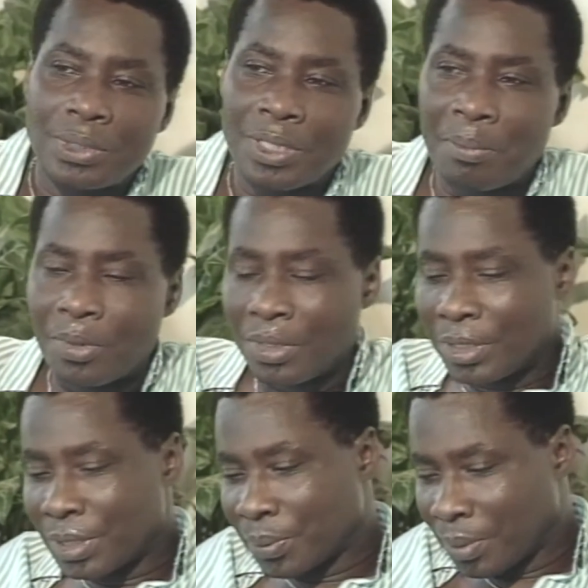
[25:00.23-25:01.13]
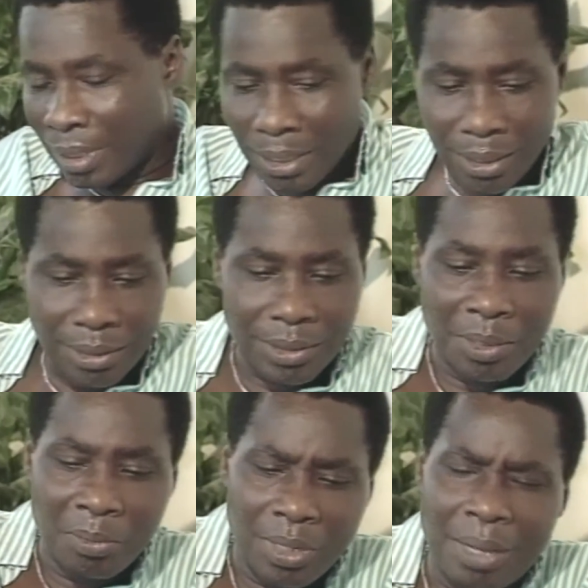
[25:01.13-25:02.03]
somebody's shoe there, and
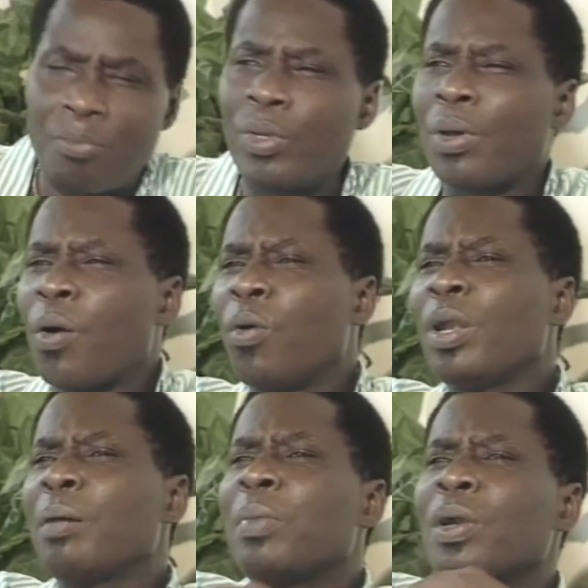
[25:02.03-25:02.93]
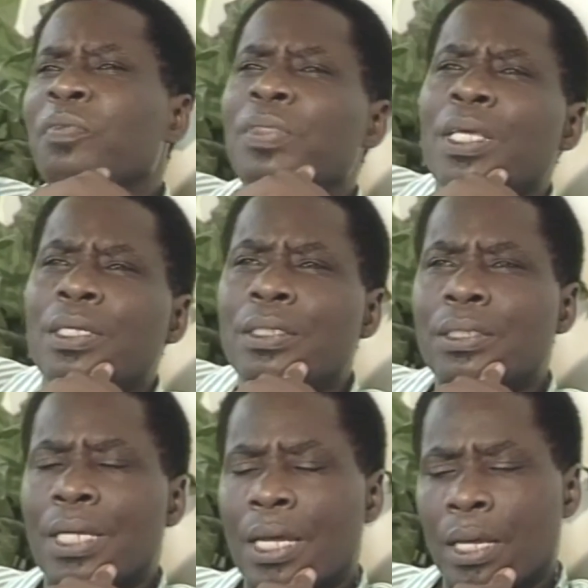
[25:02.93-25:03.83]
a whole number of
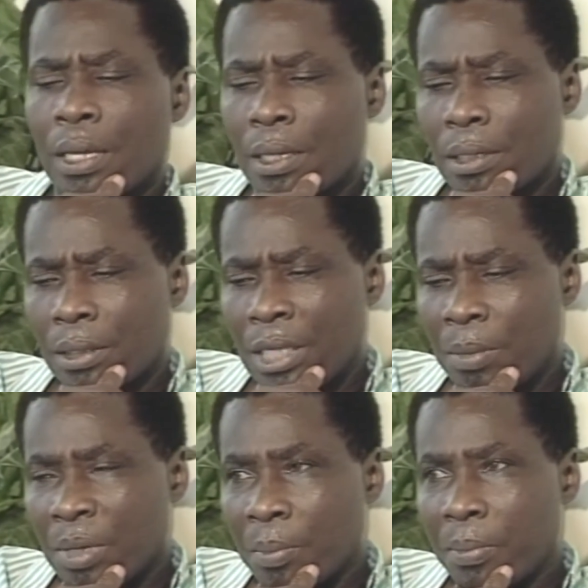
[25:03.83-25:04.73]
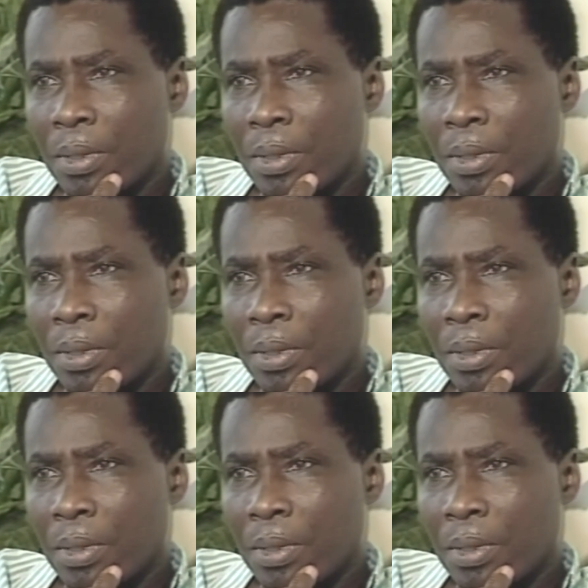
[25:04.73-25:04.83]
things came up.